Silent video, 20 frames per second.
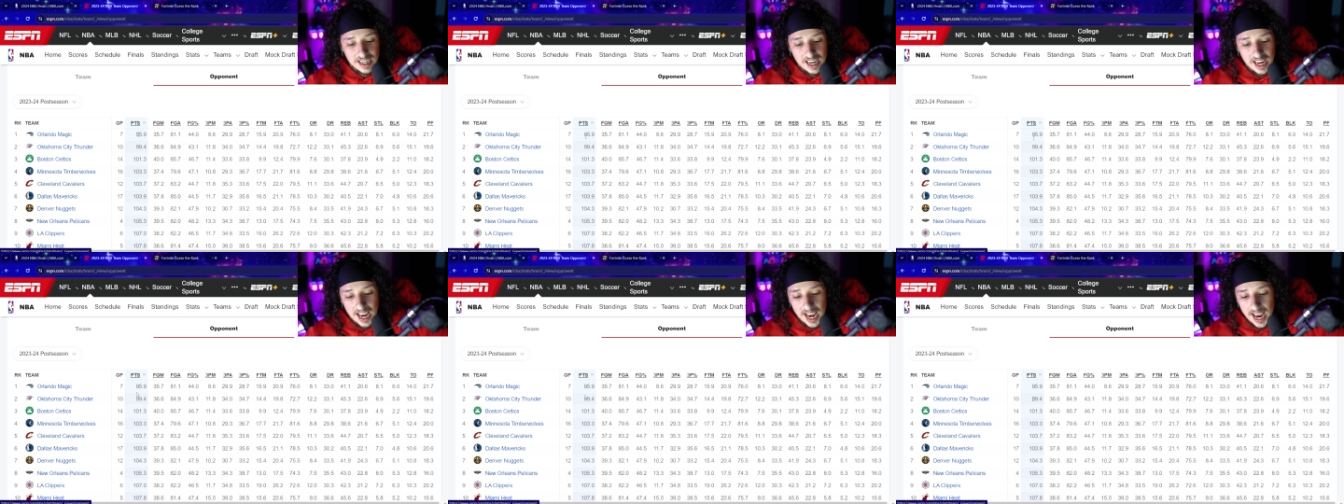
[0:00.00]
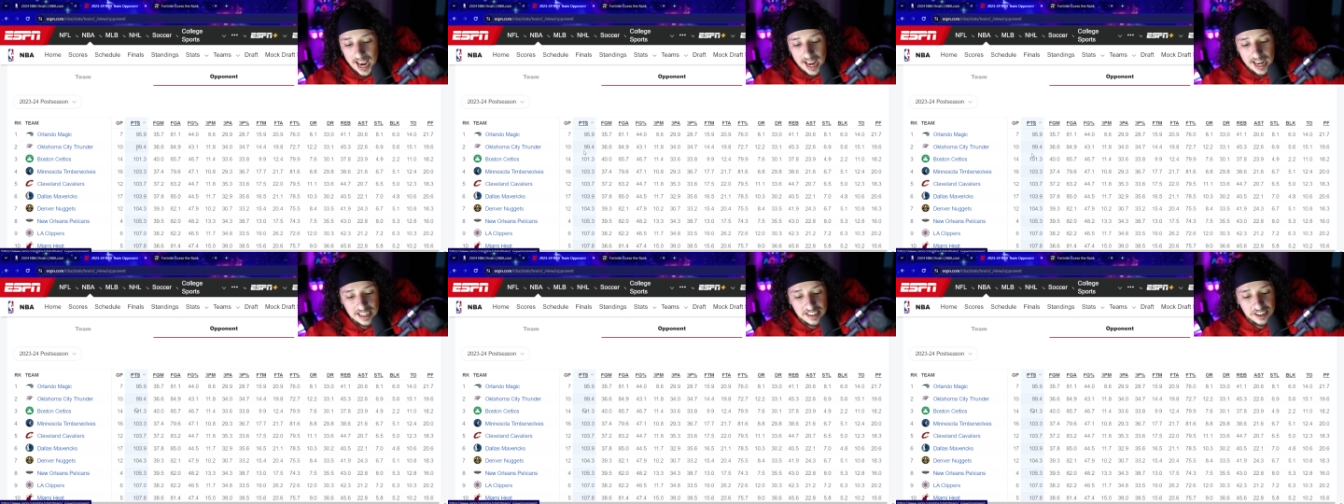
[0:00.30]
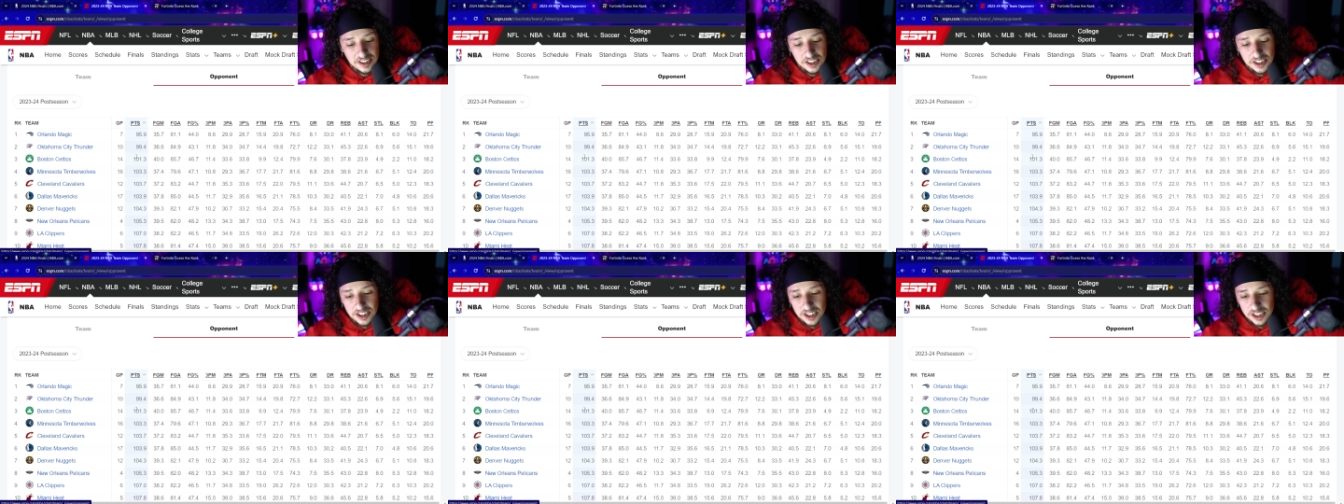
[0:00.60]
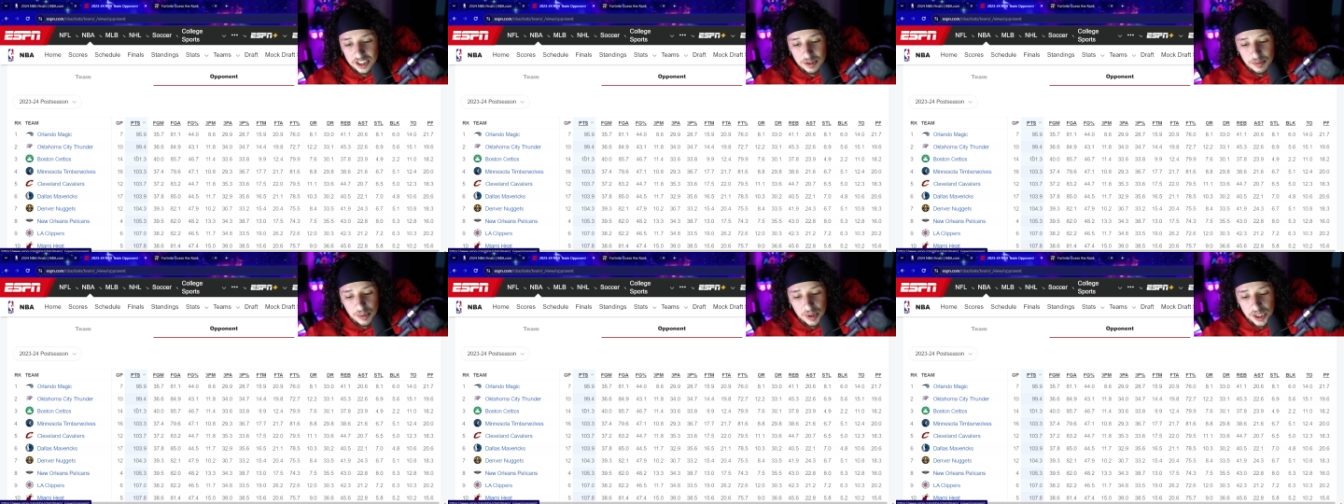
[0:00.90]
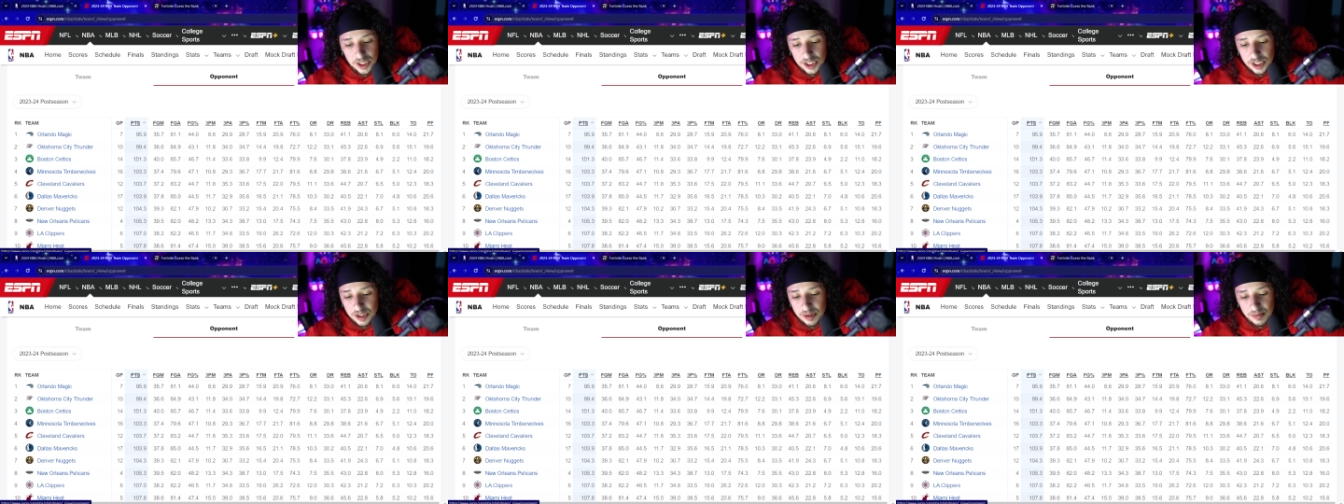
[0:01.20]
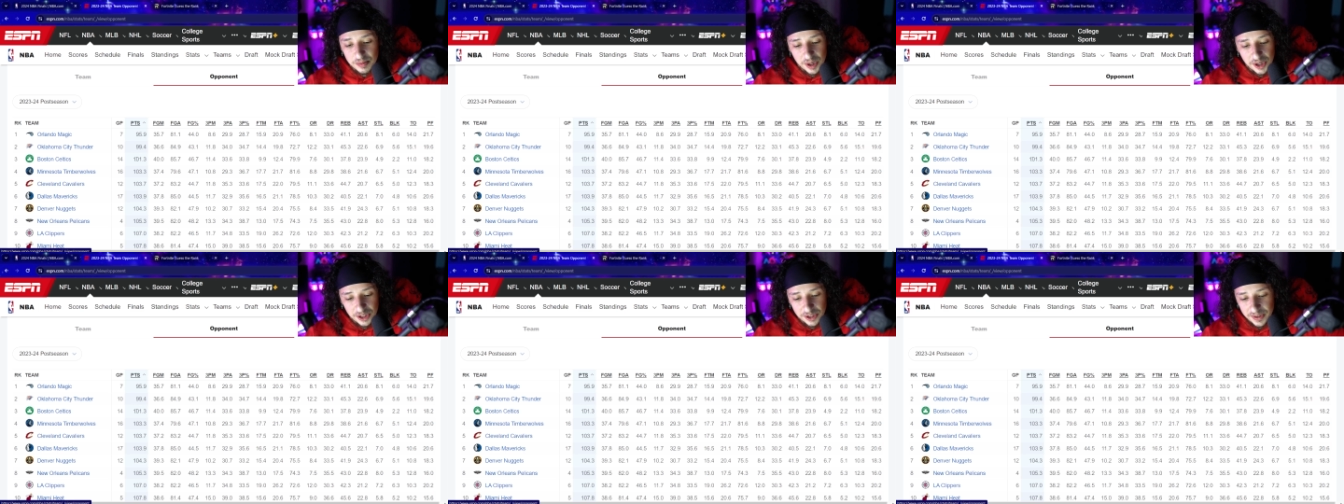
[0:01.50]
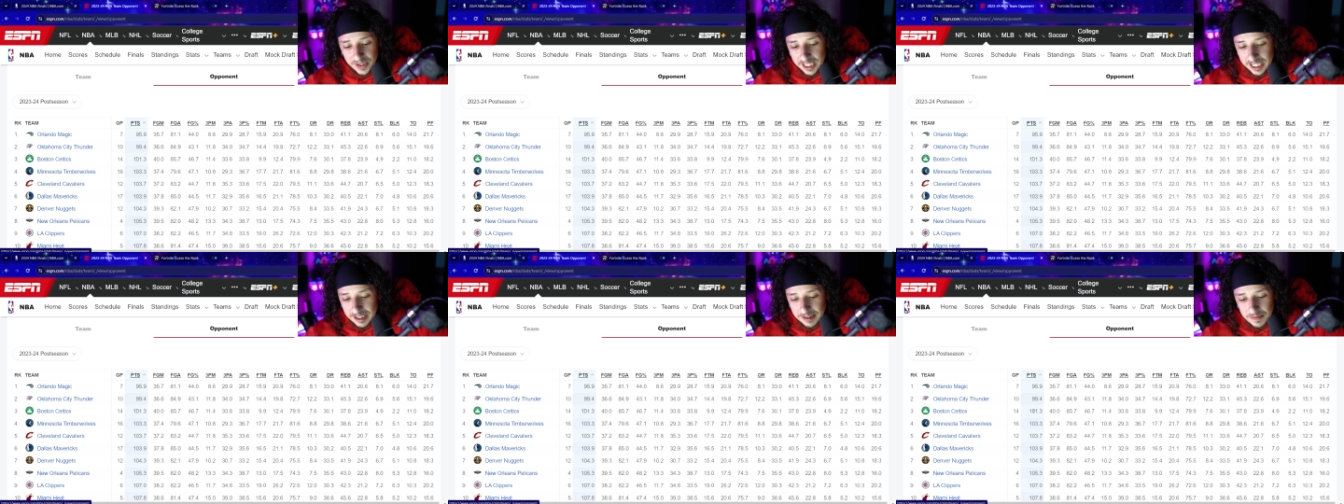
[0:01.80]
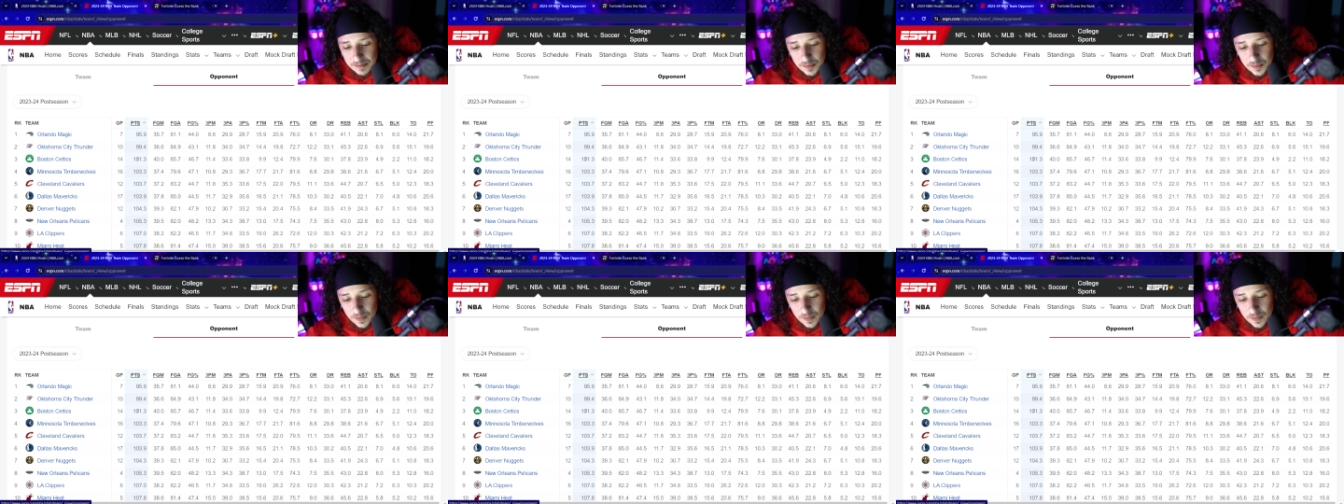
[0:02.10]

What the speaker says: has just been smothering.